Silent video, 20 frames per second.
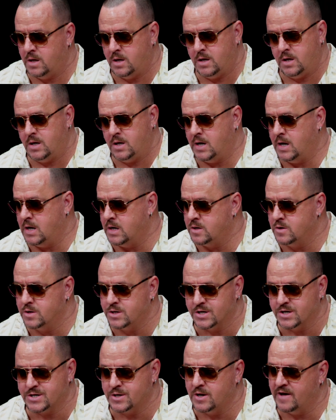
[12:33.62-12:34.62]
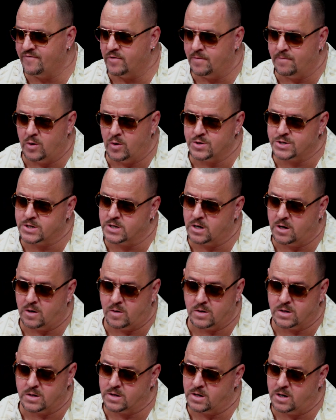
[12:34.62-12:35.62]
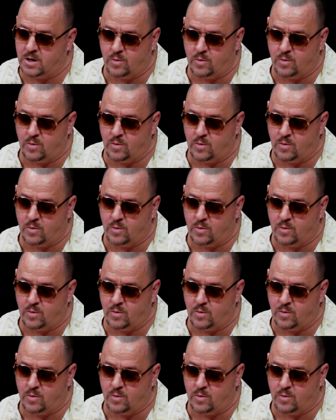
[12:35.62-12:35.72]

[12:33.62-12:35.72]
and you have an emotion going.